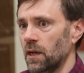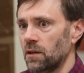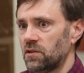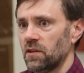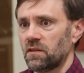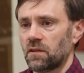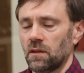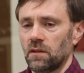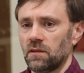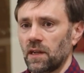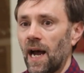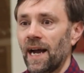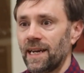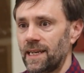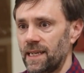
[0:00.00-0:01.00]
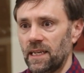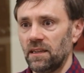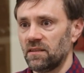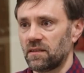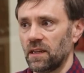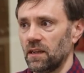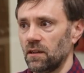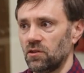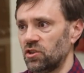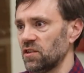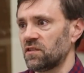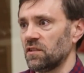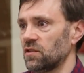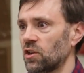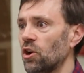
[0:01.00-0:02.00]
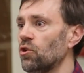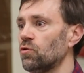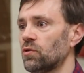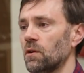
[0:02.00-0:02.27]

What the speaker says: just as IDEs did, just as code